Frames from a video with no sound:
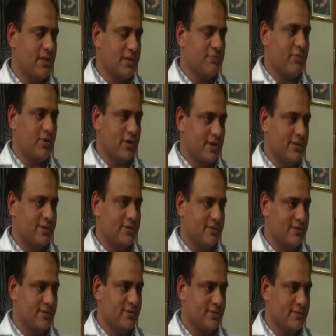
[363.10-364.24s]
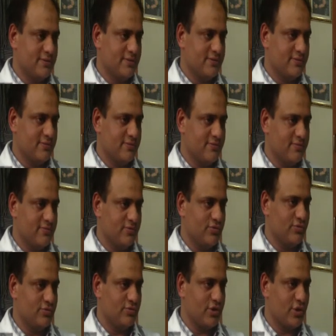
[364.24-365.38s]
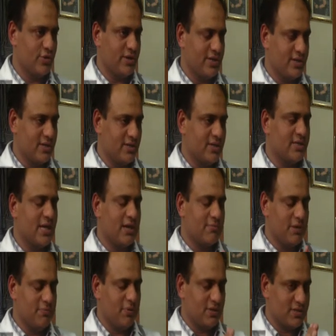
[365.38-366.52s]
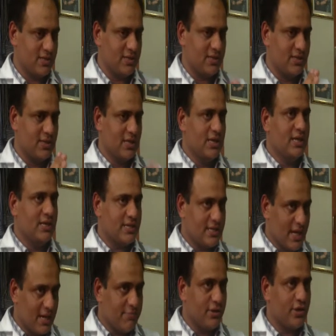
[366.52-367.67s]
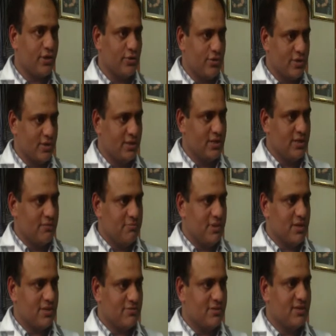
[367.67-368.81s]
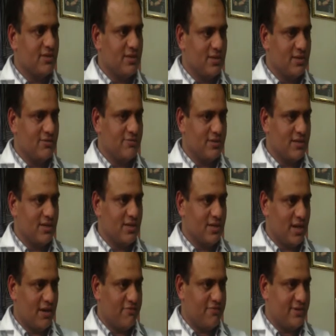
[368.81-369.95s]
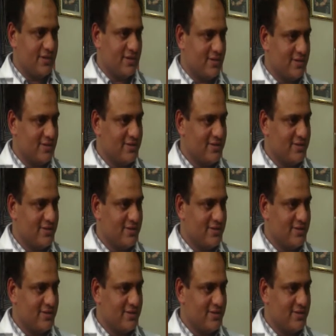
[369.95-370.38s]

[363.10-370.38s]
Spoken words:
very important to cure it. It can be it can be cured, but with little effort.